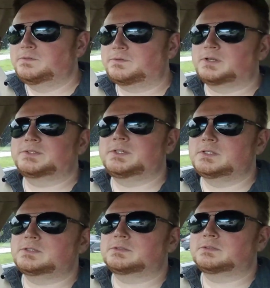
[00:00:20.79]
front seat
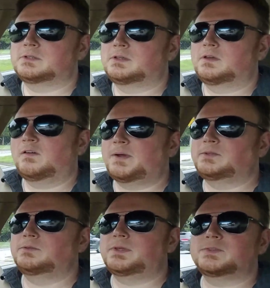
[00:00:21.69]
of my
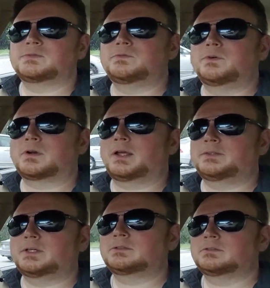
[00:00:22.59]
two thousand four Honda.